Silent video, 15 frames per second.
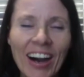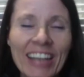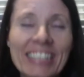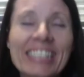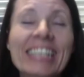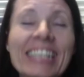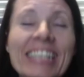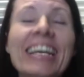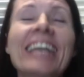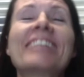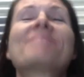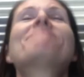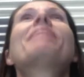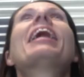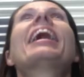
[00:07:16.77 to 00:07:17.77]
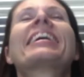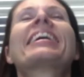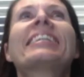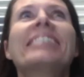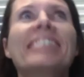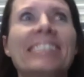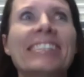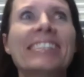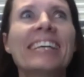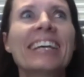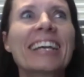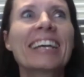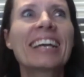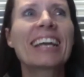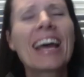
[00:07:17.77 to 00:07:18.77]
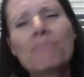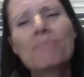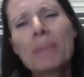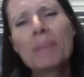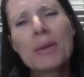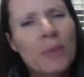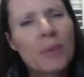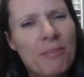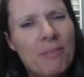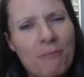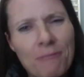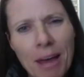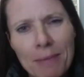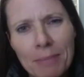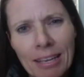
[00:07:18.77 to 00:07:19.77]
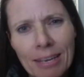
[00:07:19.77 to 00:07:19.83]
to get back and sing and be with family,